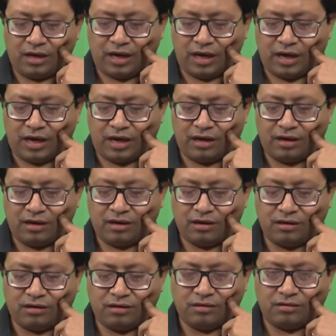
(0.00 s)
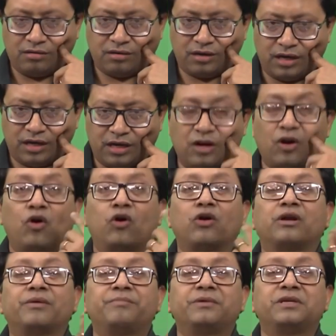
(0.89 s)
And uh, and
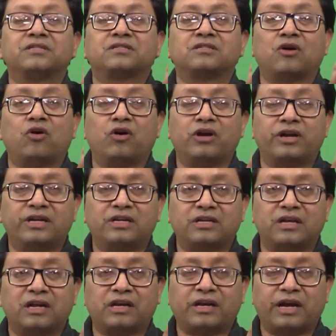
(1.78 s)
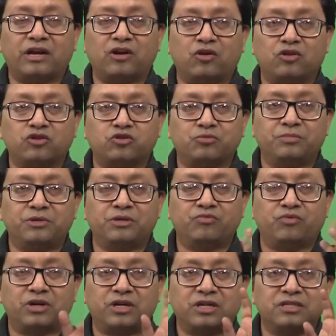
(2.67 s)
or means or it can also
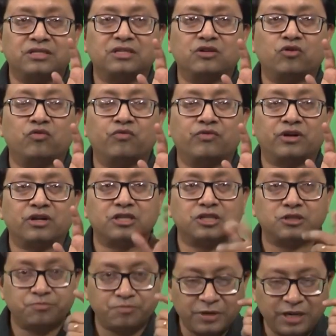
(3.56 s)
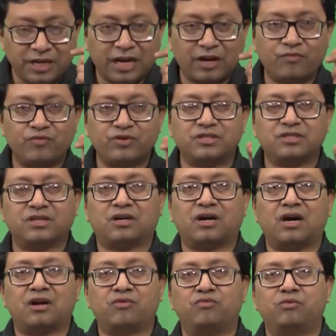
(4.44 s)
be what is the overall speed at which the
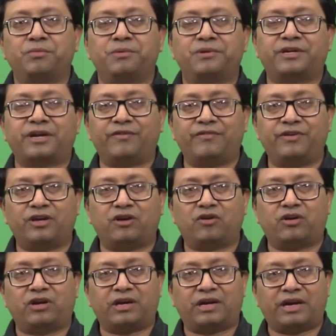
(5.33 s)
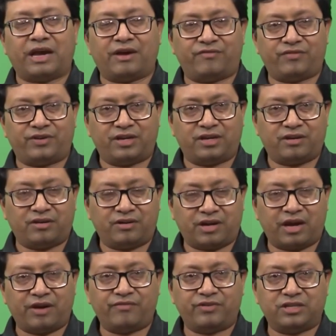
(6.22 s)
car would be traveling on an average
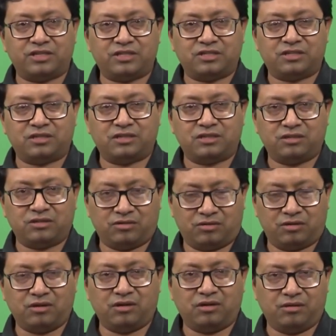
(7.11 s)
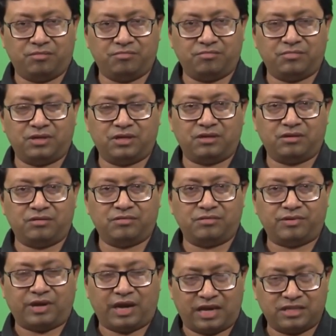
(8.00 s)
an average um, uh,
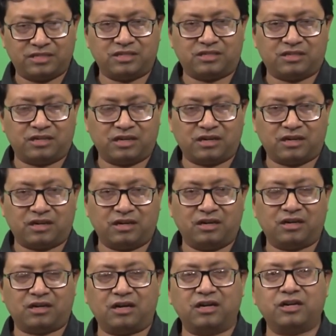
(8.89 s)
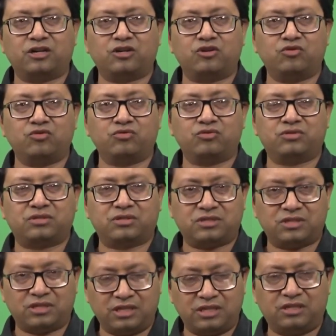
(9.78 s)
as it uh,
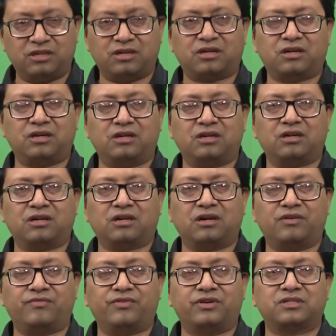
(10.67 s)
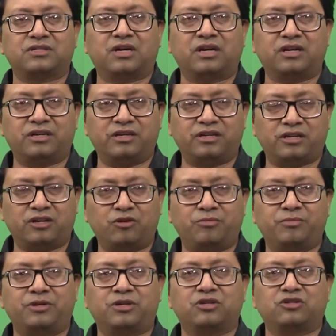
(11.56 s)
continues, either con covers one hundred
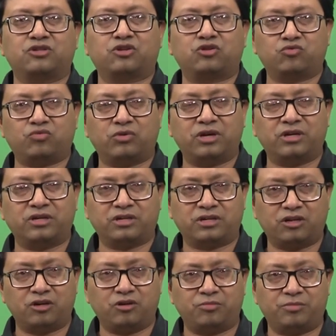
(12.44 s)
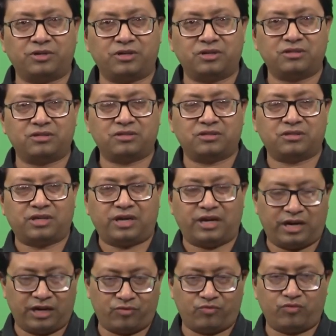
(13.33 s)
kilometers or two hundred kilometers
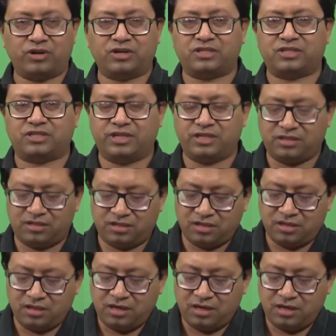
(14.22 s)
at one stretch.